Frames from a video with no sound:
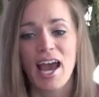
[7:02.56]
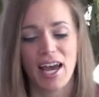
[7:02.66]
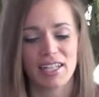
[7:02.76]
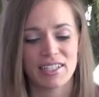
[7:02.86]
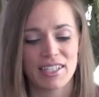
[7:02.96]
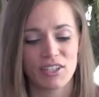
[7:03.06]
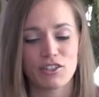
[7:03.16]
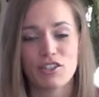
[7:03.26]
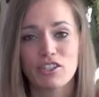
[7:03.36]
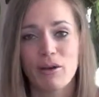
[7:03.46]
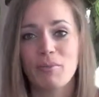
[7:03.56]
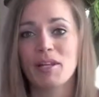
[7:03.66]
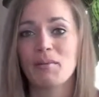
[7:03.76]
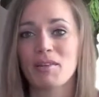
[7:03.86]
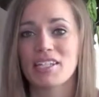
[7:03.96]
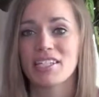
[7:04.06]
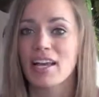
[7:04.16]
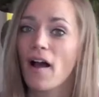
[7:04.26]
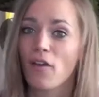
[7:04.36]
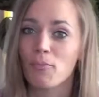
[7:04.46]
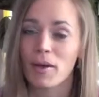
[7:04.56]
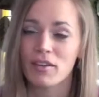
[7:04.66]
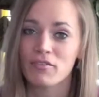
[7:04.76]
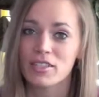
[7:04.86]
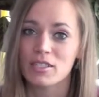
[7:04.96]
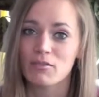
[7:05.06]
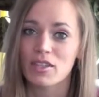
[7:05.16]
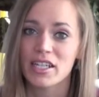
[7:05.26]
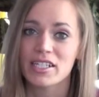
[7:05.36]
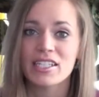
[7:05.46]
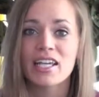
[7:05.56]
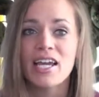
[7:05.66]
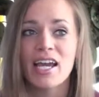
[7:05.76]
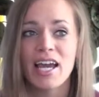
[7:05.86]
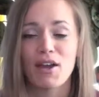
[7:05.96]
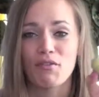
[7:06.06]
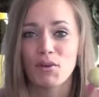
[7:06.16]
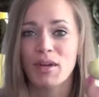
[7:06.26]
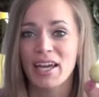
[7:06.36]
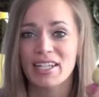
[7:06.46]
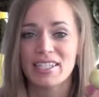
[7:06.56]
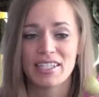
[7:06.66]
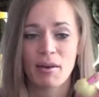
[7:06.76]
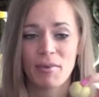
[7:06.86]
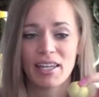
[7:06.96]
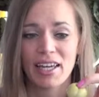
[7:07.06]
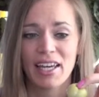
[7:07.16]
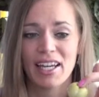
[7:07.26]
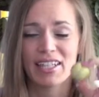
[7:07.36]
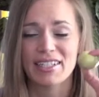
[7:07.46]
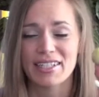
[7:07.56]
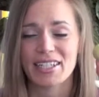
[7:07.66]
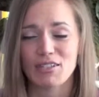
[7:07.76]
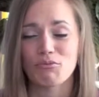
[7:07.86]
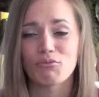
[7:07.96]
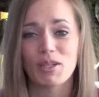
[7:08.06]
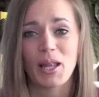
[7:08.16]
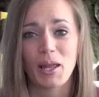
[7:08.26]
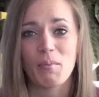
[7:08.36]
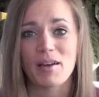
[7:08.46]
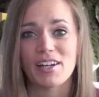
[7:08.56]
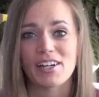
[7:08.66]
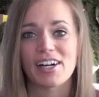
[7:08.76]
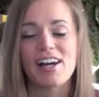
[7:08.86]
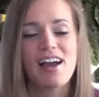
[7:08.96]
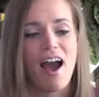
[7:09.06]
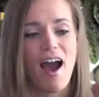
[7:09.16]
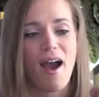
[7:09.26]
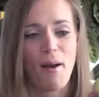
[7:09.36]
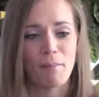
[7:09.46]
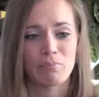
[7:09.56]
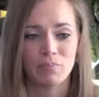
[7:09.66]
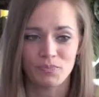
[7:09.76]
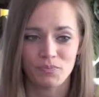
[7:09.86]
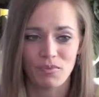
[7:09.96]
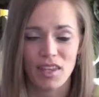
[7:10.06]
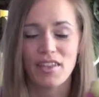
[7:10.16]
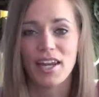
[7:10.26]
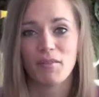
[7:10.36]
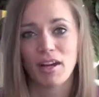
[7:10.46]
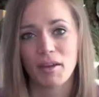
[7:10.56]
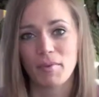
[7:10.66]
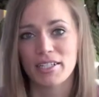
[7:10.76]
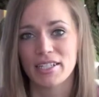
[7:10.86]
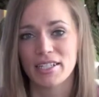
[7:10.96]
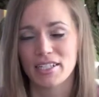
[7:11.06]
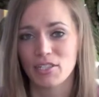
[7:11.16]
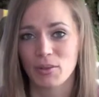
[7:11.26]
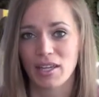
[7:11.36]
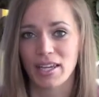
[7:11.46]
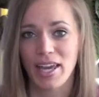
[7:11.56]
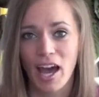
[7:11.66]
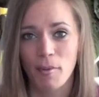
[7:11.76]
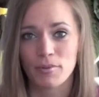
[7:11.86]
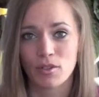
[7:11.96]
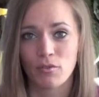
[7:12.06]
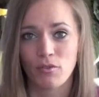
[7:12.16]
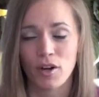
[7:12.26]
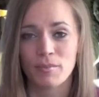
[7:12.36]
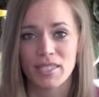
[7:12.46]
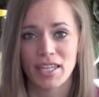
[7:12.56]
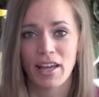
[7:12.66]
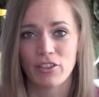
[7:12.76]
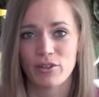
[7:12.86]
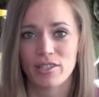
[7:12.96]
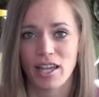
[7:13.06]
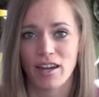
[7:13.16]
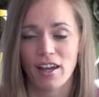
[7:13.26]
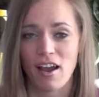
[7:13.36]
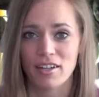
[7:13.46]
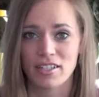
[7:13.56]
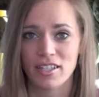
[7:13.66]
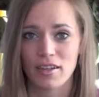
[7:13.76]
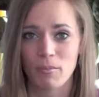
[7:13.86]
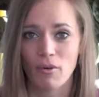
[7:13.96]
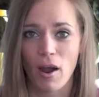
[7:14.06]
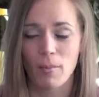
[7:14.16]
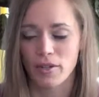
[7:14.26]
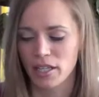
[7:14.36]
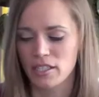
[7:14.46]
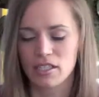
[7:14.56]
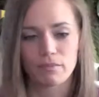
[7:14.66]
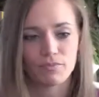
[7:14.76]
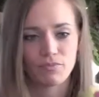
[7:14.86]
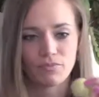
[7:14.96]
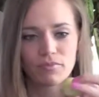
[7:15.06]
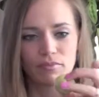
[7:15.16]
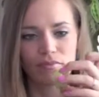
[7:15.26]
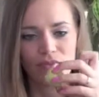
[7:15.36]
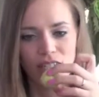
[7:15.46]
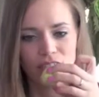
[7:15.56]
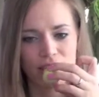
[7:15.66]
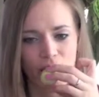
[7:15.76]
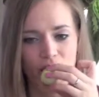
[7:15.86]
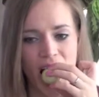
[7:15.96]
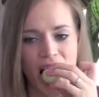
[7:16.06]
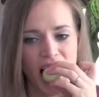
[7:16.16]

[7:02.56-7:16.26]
And there's so many amazing health benefits of this. If you can't stomach it, it's really bitter. Then I recommend it doing in capsule form to get those antioxidant properties. So